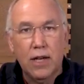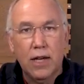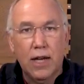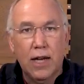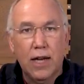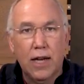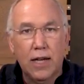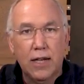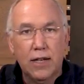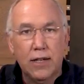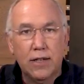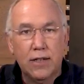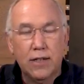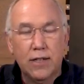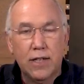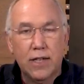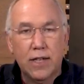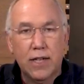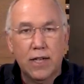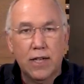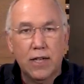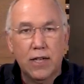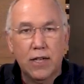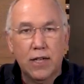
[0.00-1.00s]
and
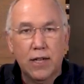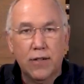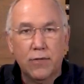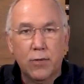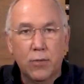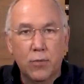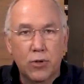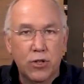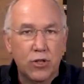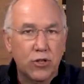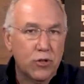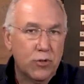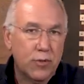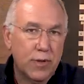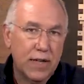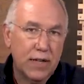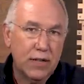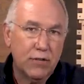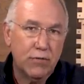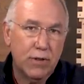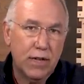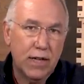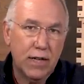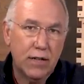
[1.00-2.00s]
uh, you have a more
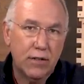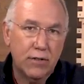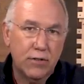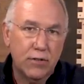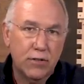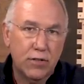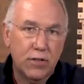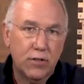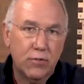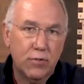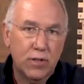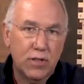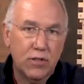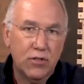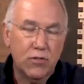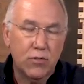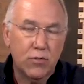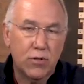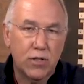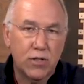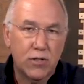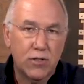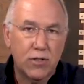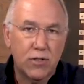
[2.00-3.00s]
direct route to the
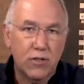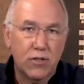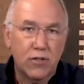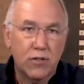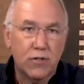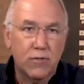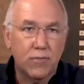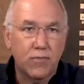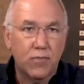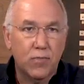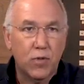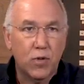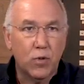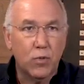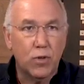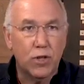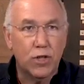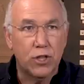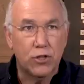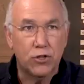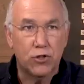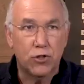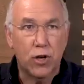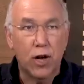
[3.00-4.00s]
resources. One
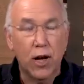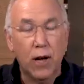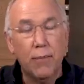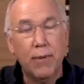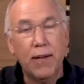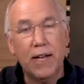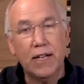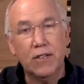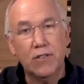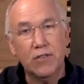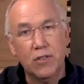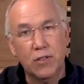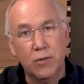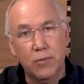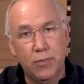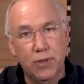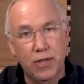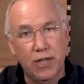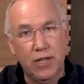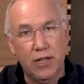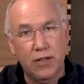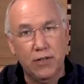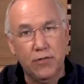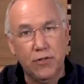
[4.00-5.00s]
of the drawbacks could
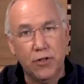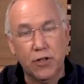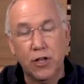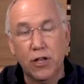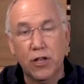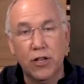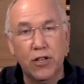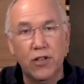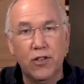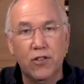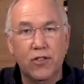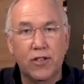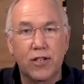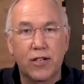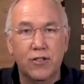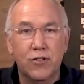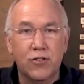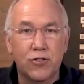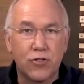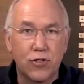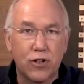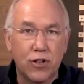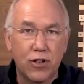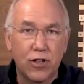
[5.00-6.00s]
be if your colony is
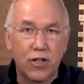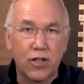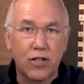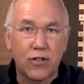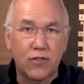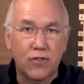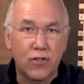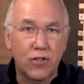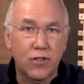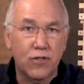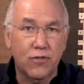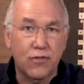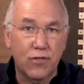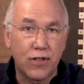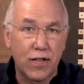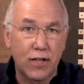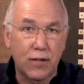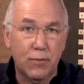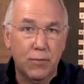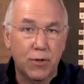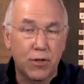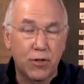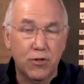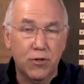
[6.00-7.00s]
not strong enough to
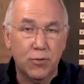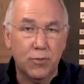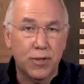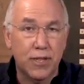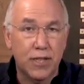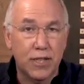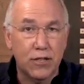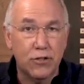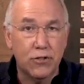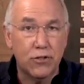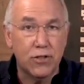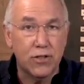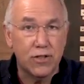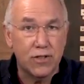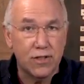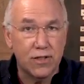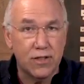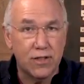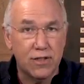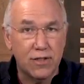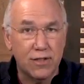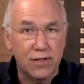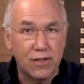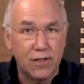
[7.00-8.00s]
defend multiple
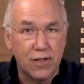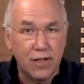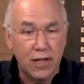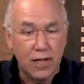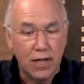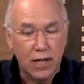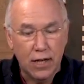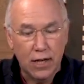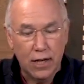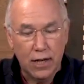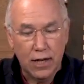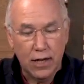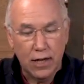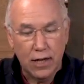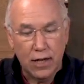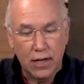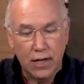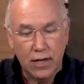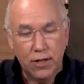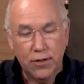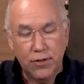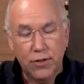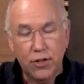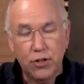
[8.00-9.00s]
entrances,
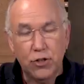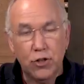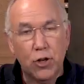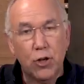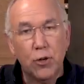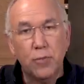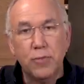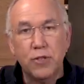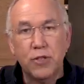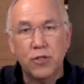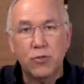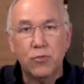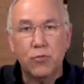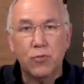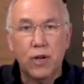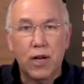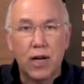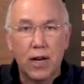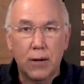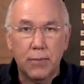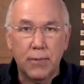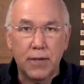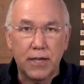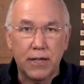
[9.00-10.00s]
uh, then you're open to
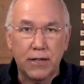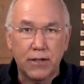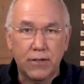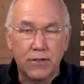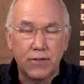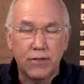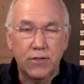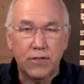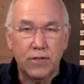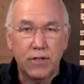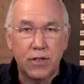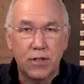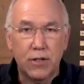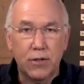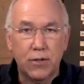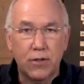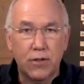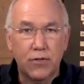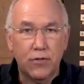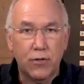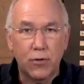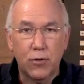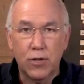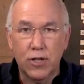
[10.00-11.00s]
robbing. So
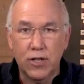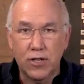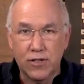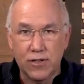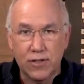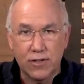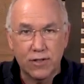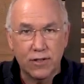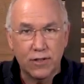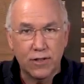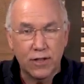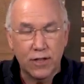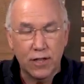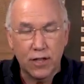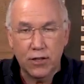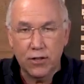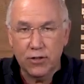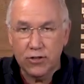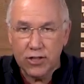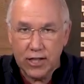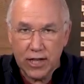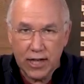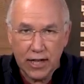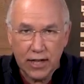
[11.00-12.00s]
of course,
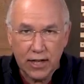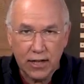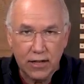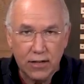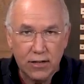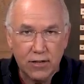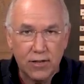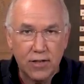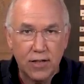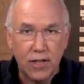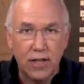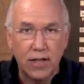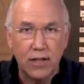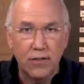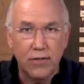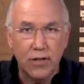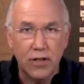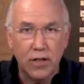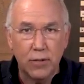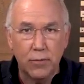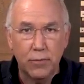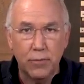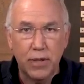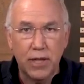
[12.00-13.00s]
yellow jackets and
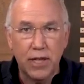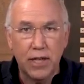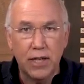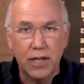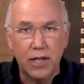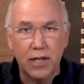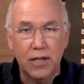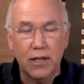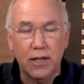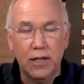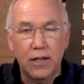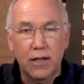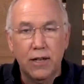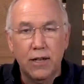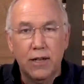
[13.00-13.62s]
even competing